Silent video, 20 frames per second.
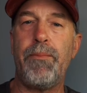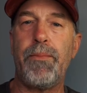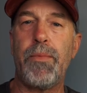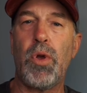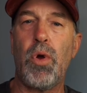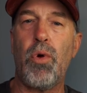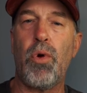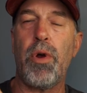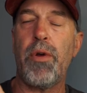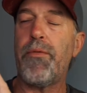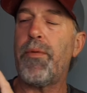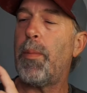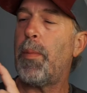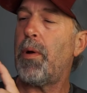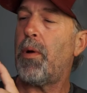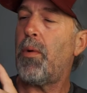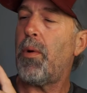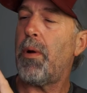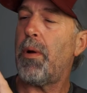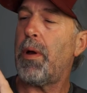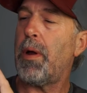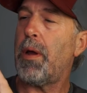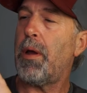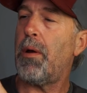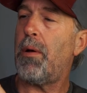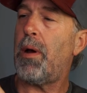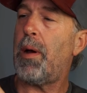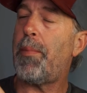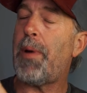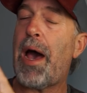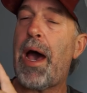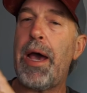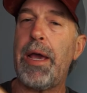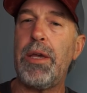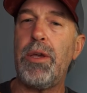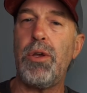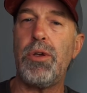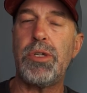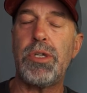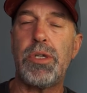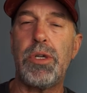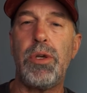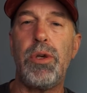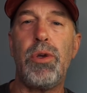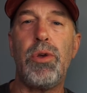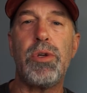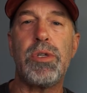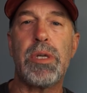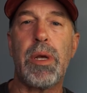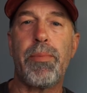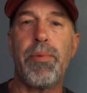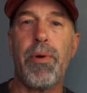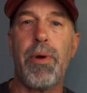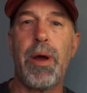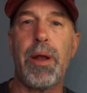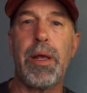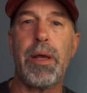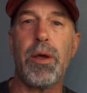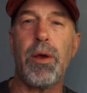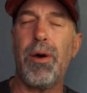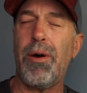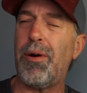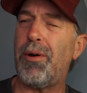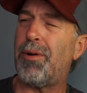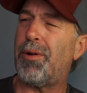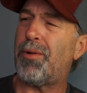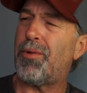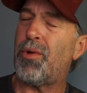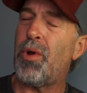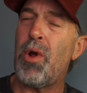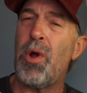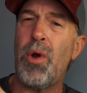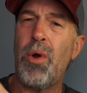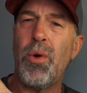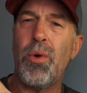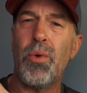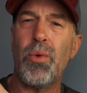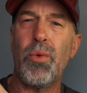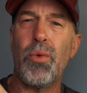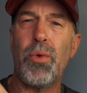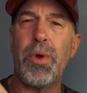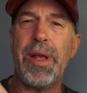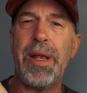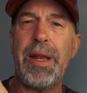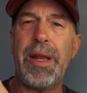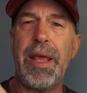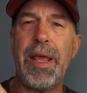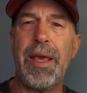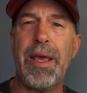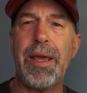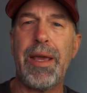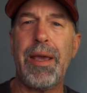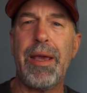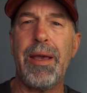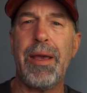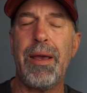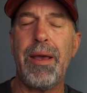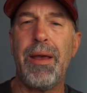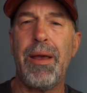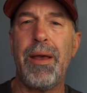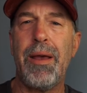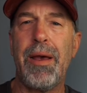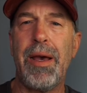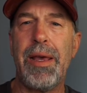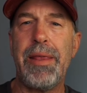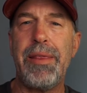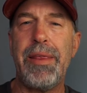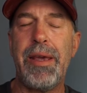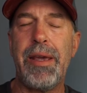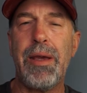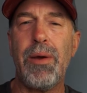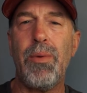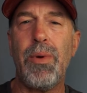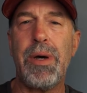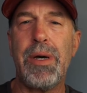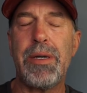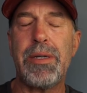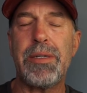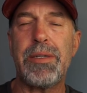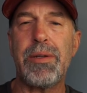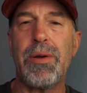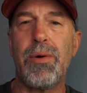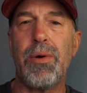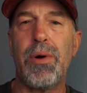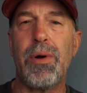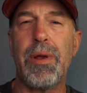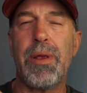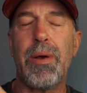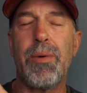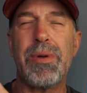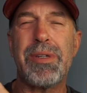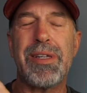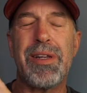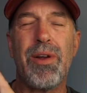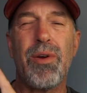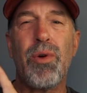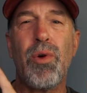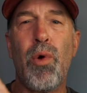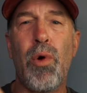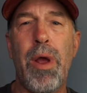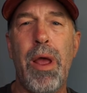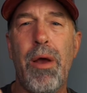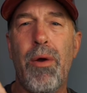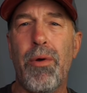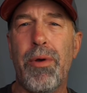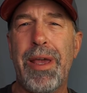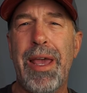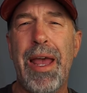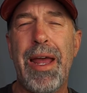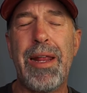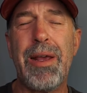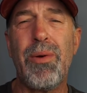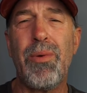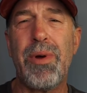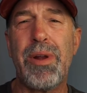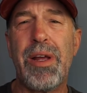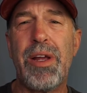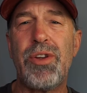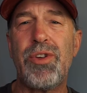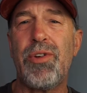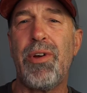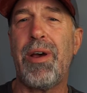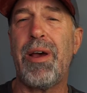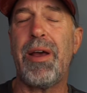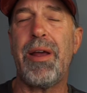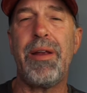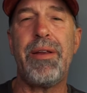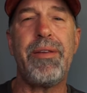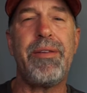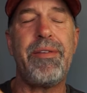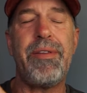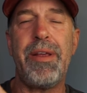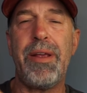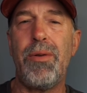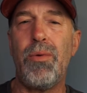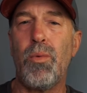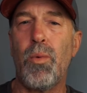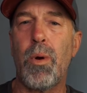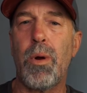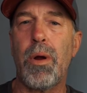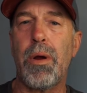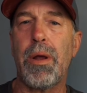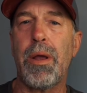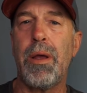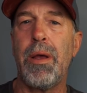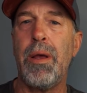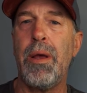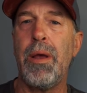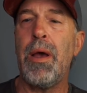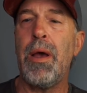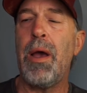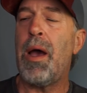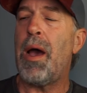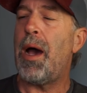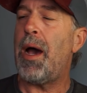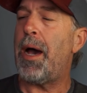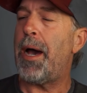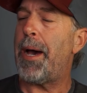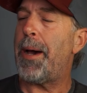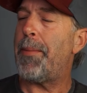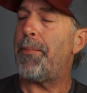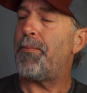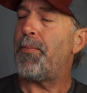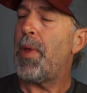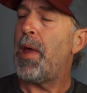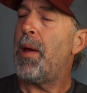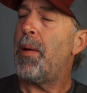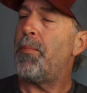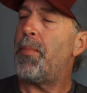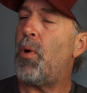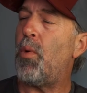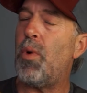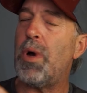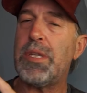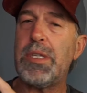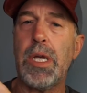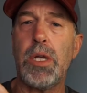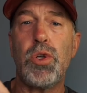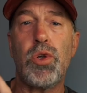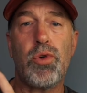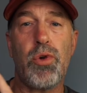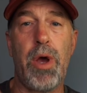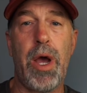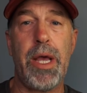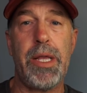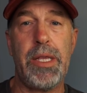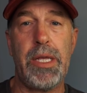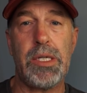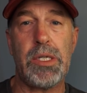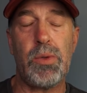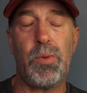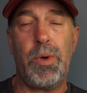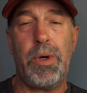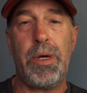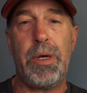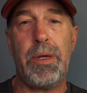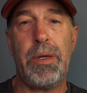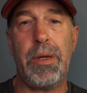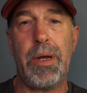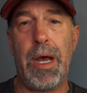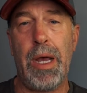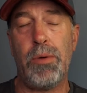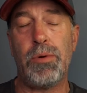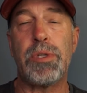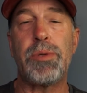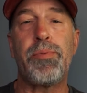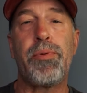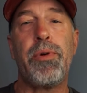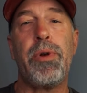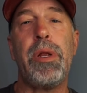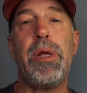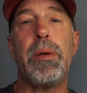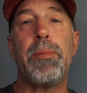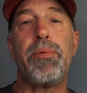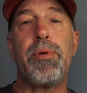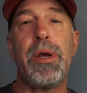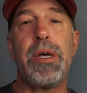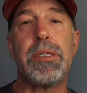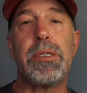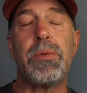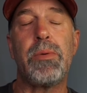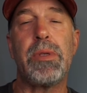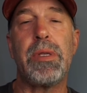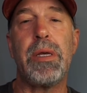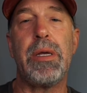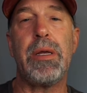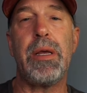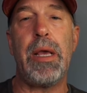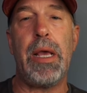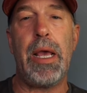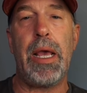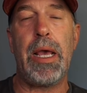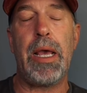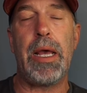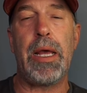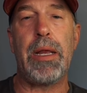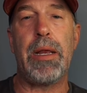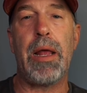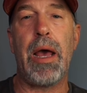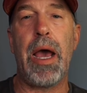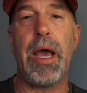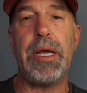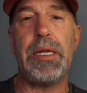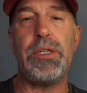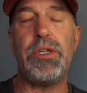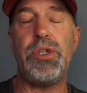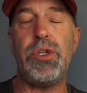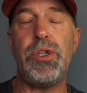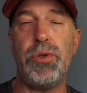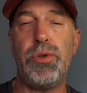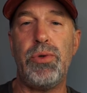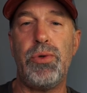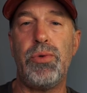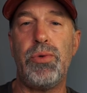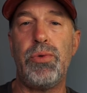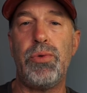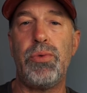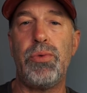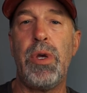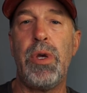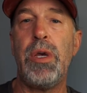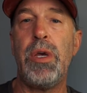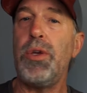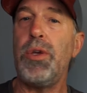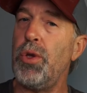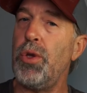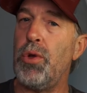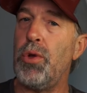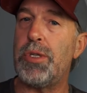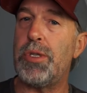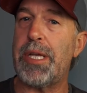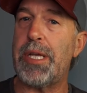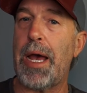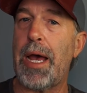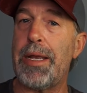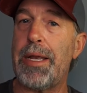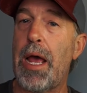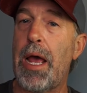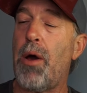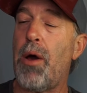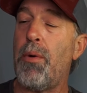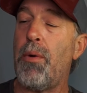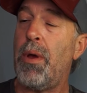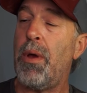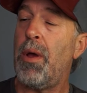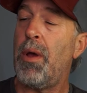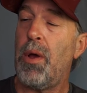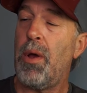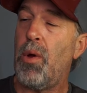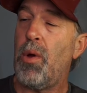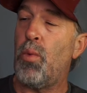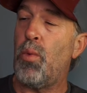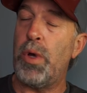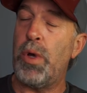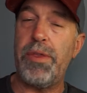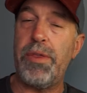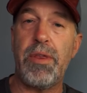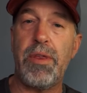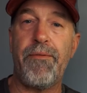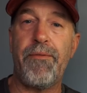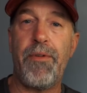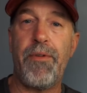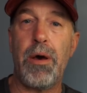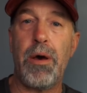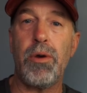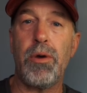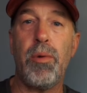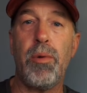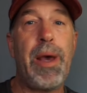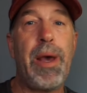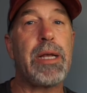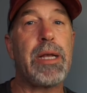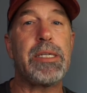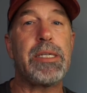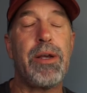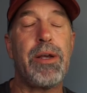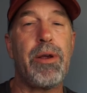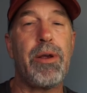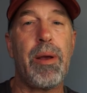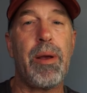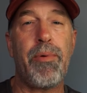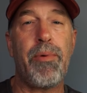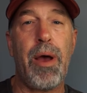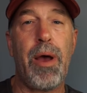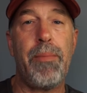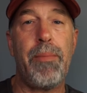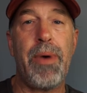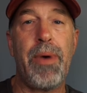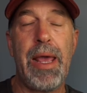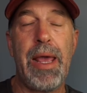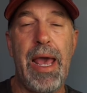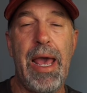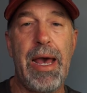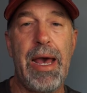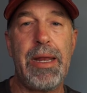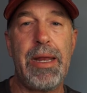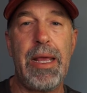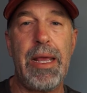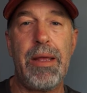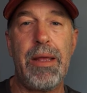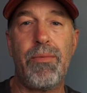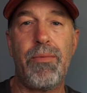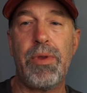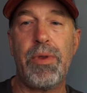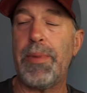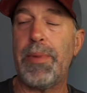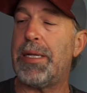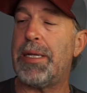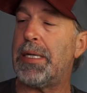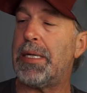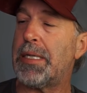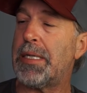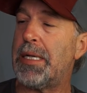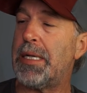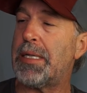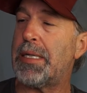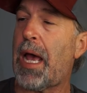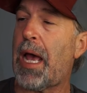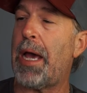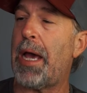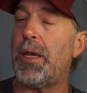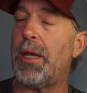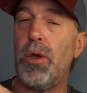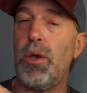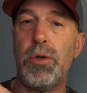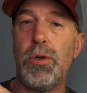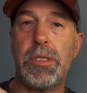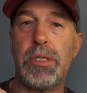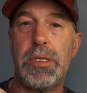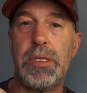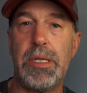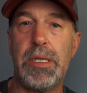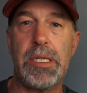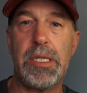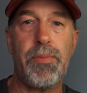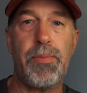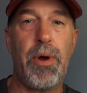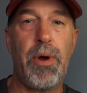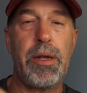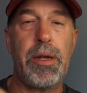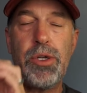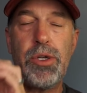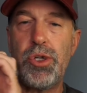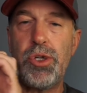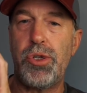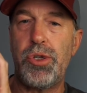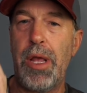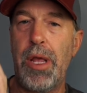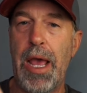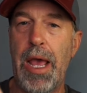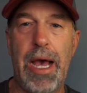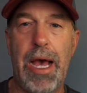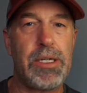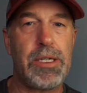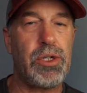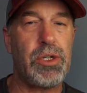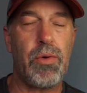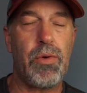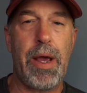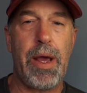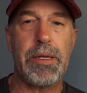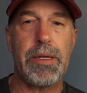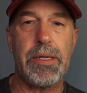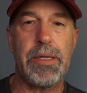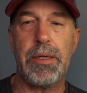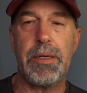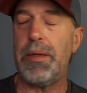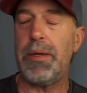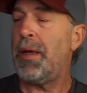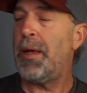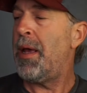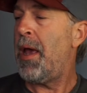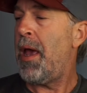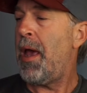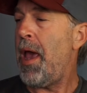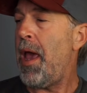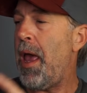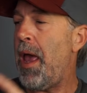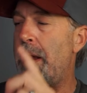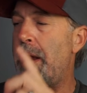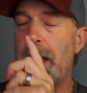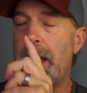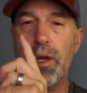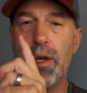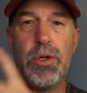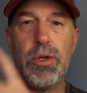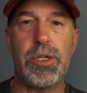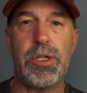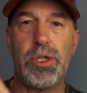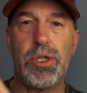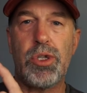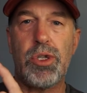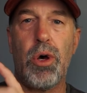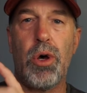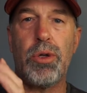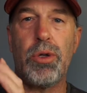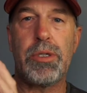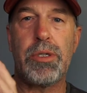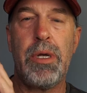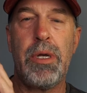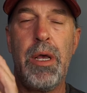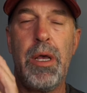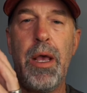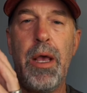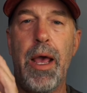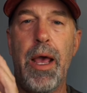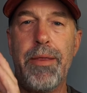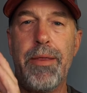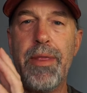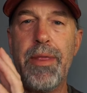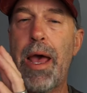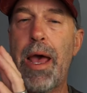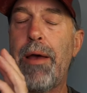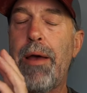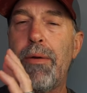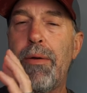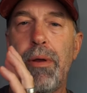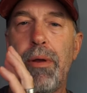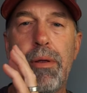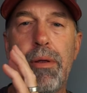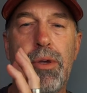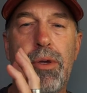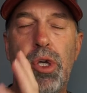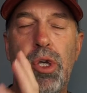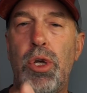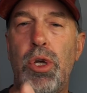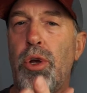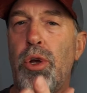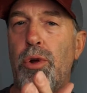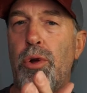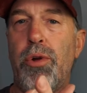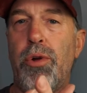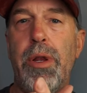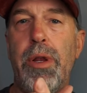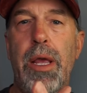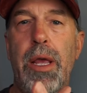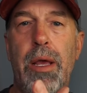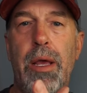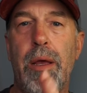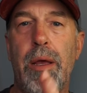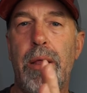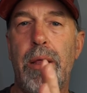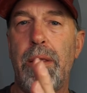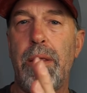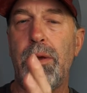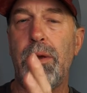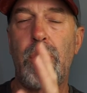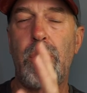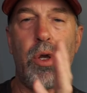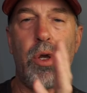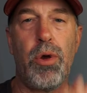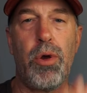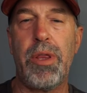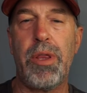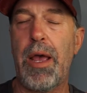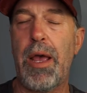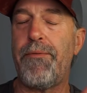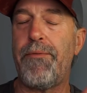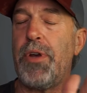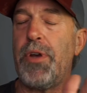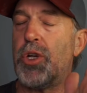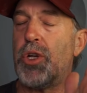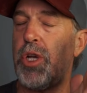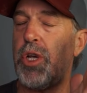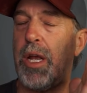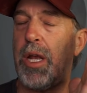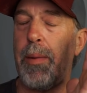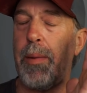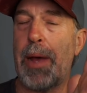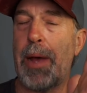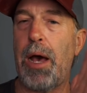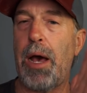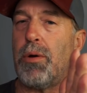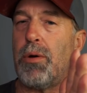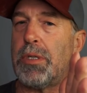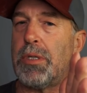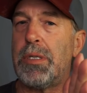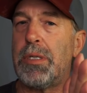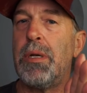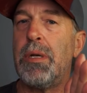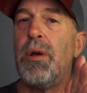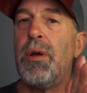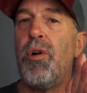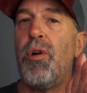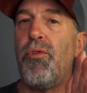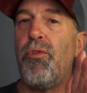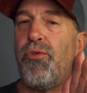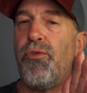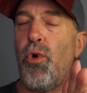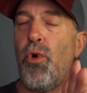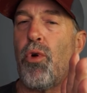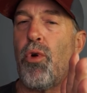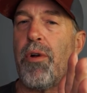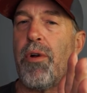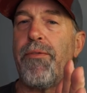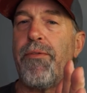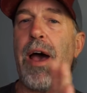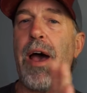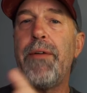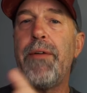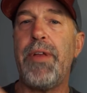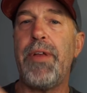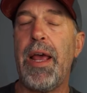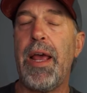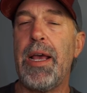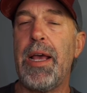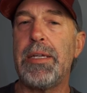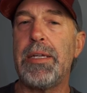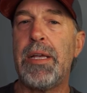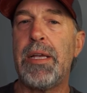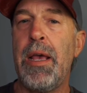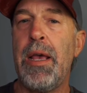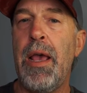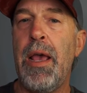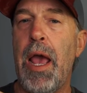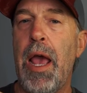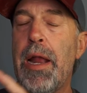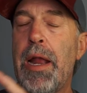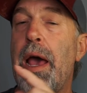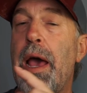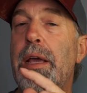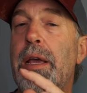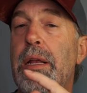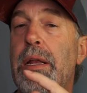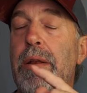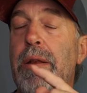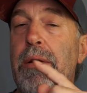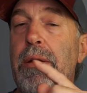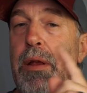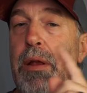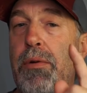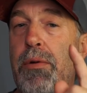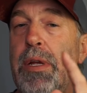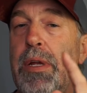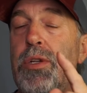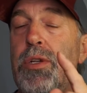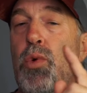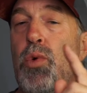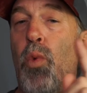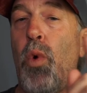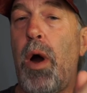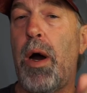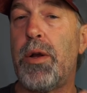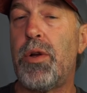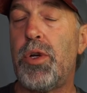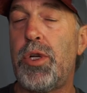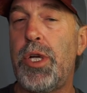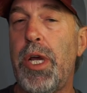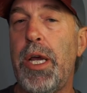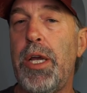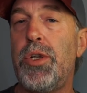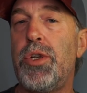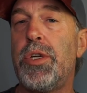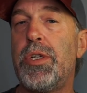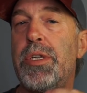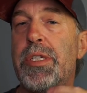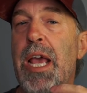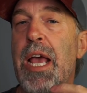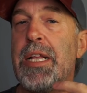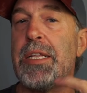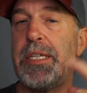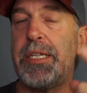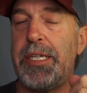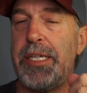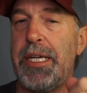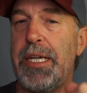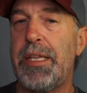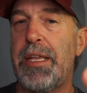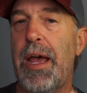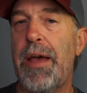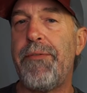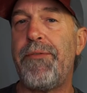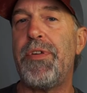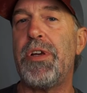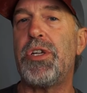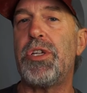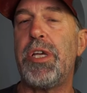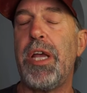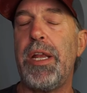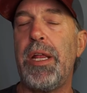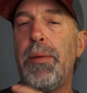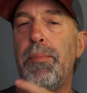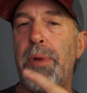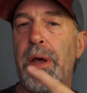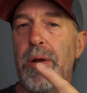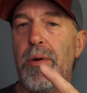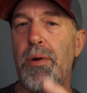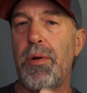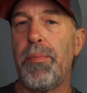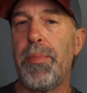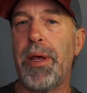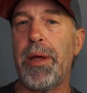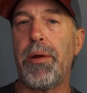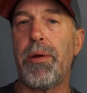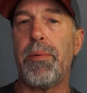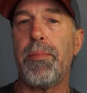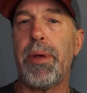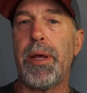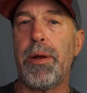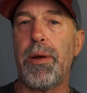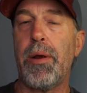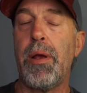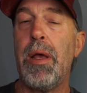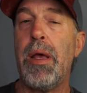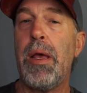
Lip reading: Corey from Aquarium Co-op, I used to use a product called Rid Ick, I think it was, or there was an organic one I tried, didn't work. But once I tried this one, I was pretty impressed with it, and I do use that. Now, with the fungal bacteria problem I had with my discus, I used this product as directed, and I used the salt, and that cured that fish in about 4 or 5 days. And I could literally do water changes and see that fish getting better and better and better.